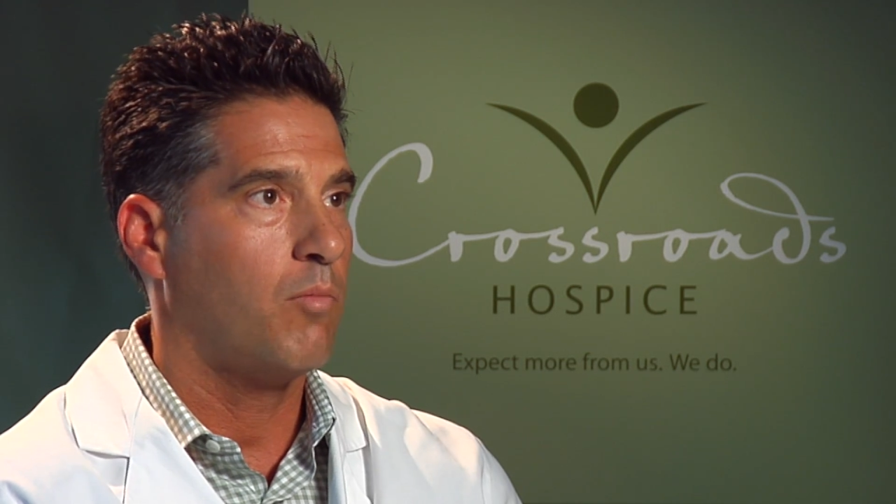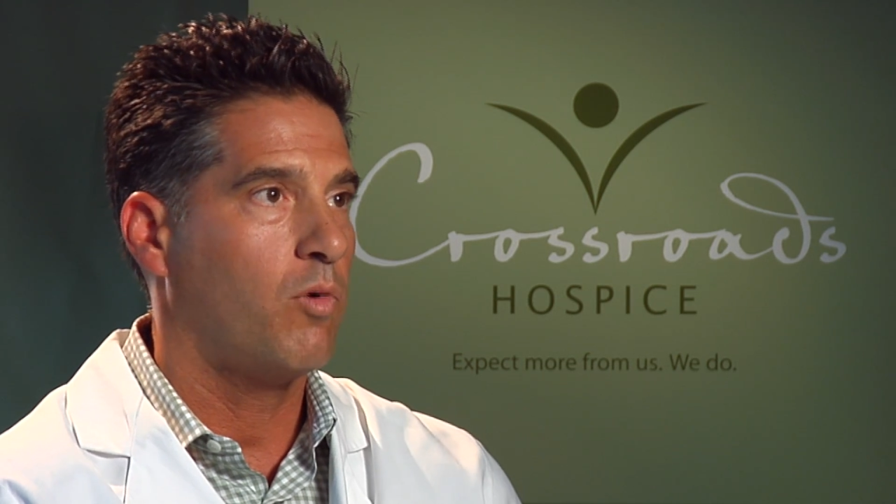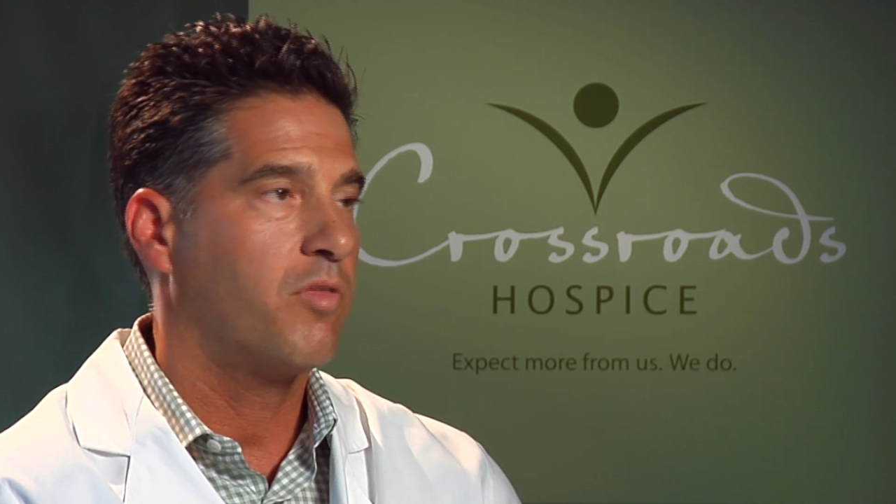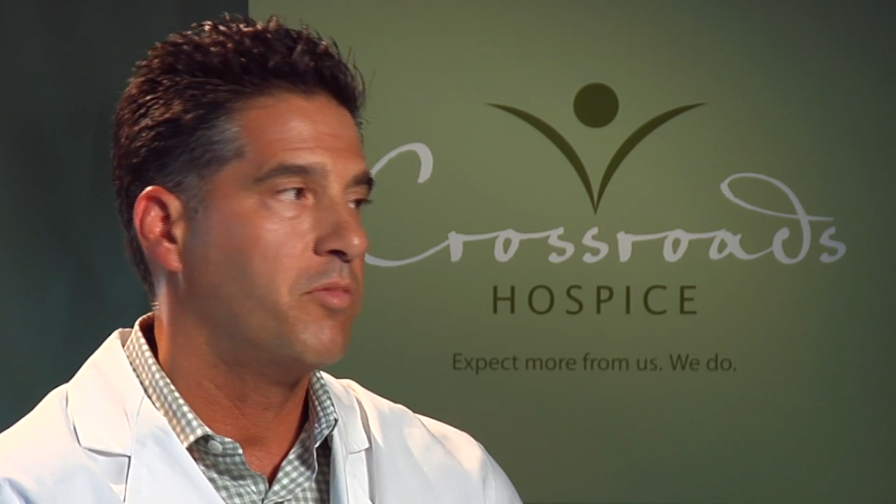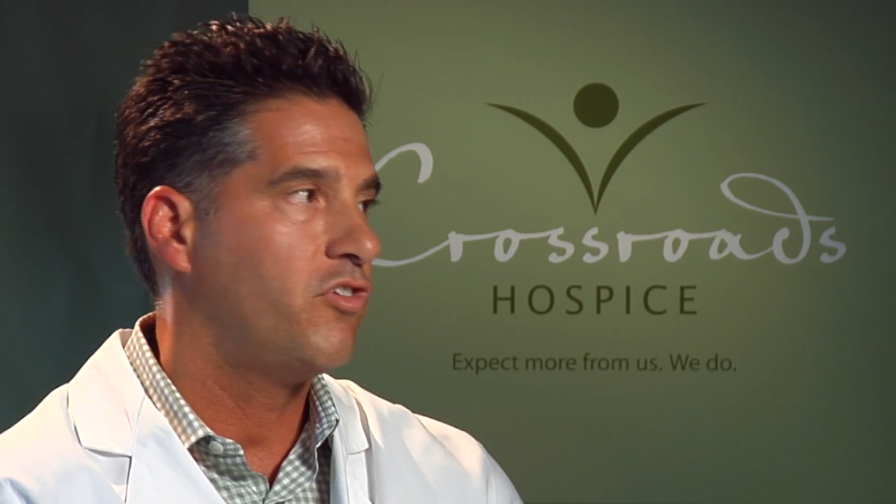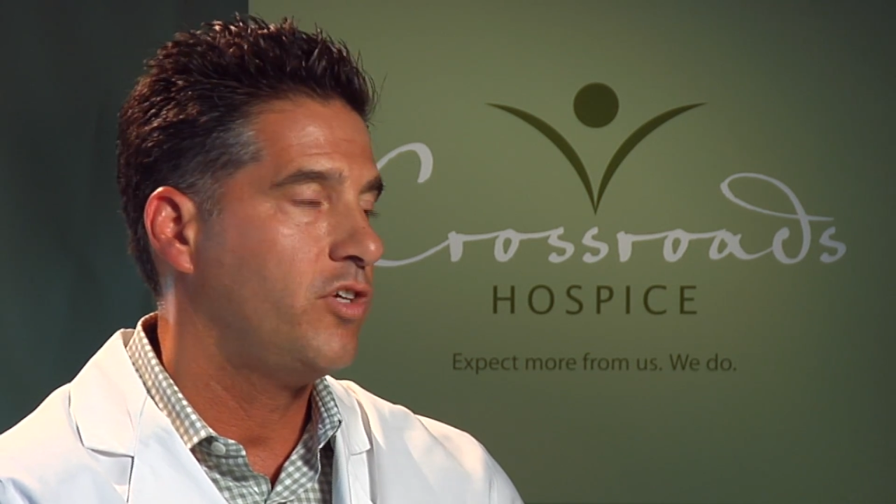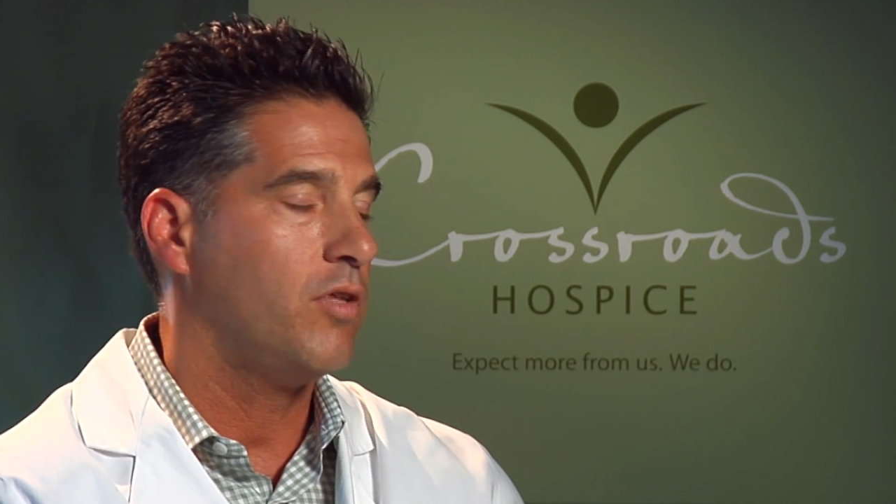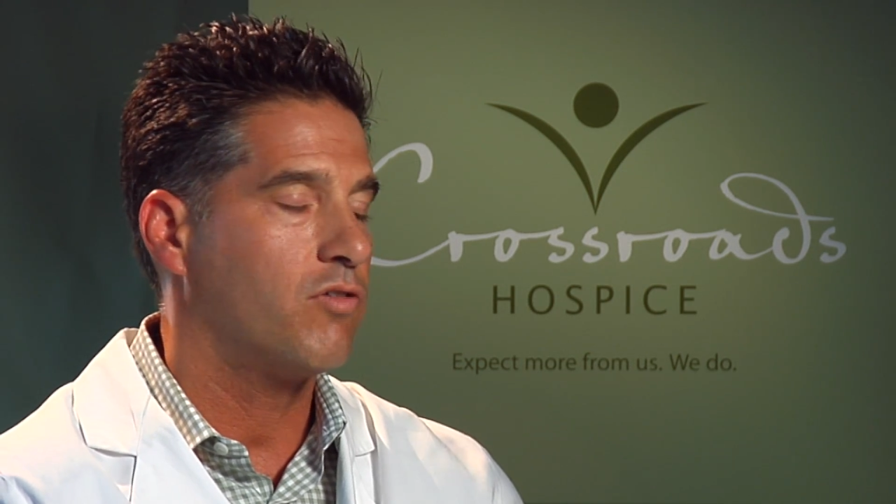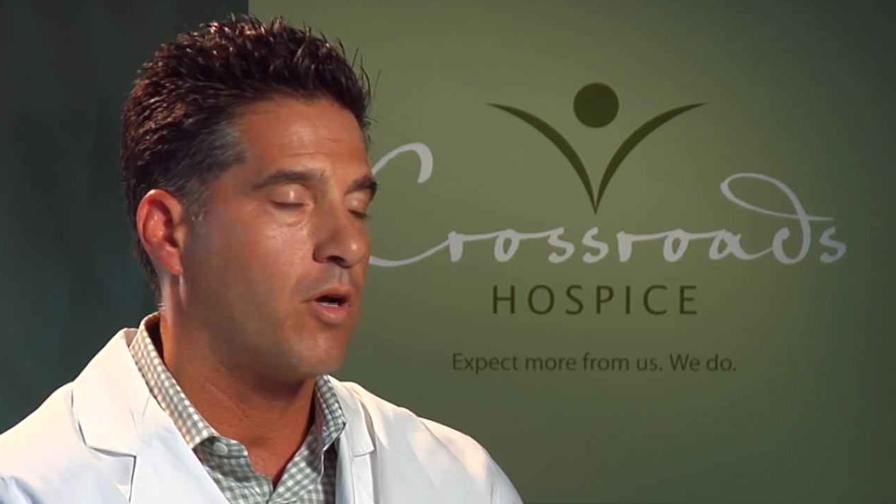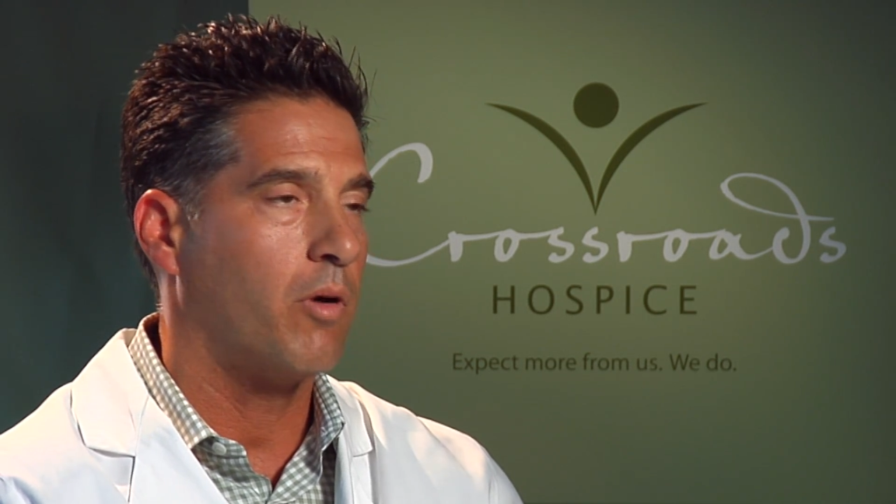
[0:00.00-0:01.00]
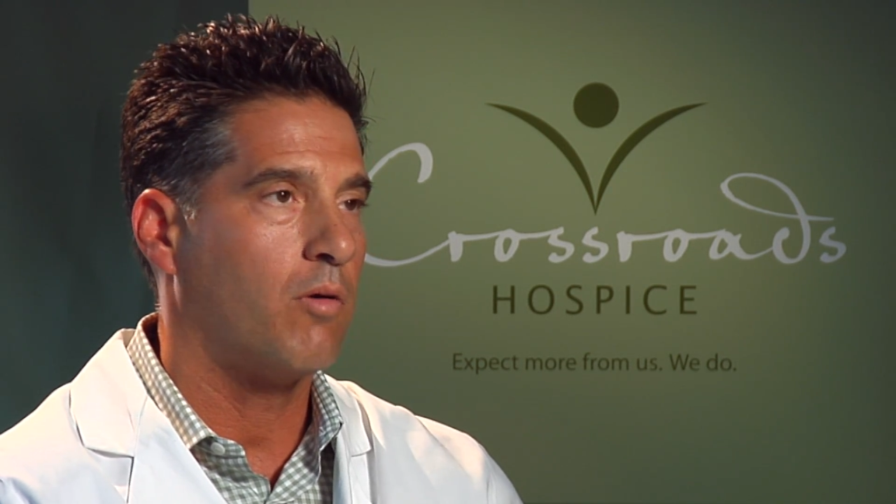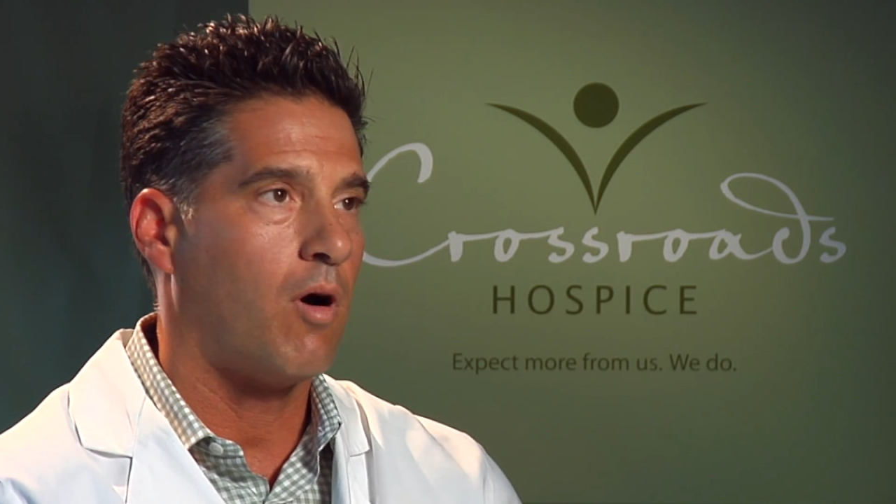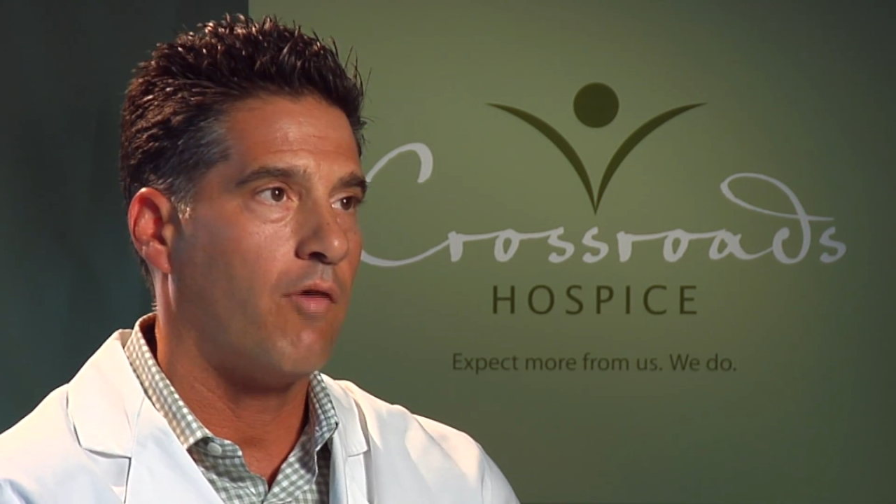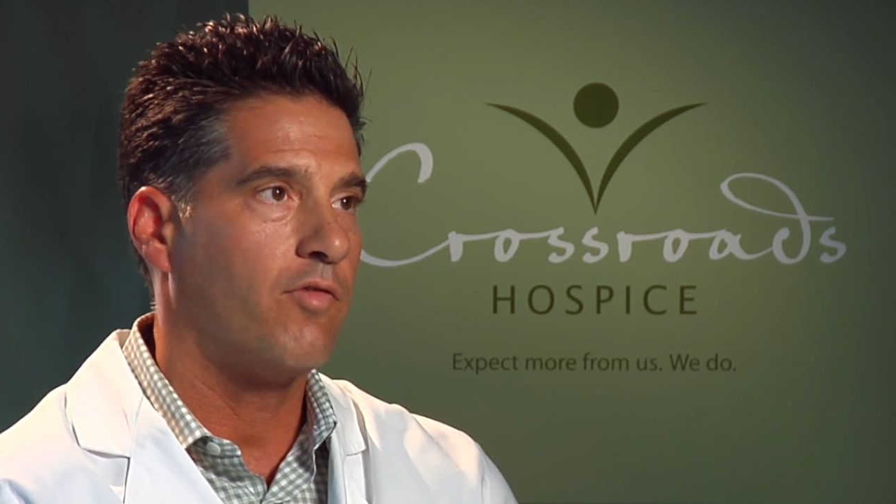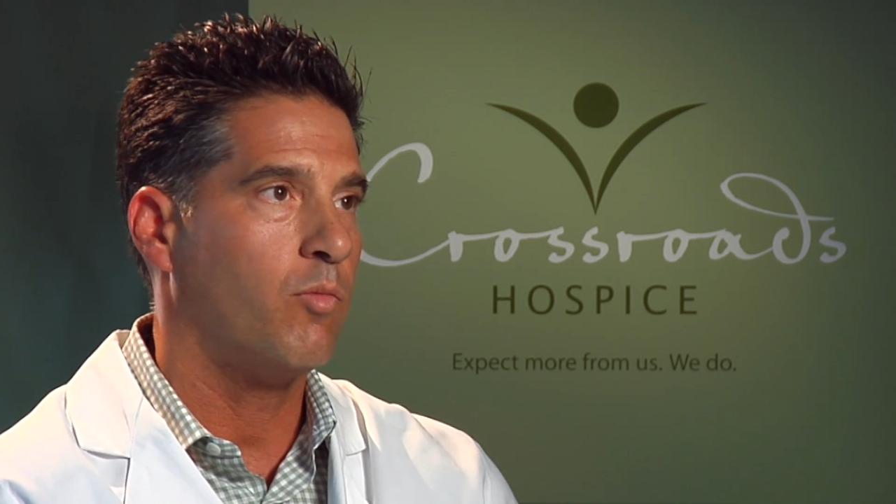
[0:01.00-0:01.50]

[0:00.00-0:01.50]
with machines going off,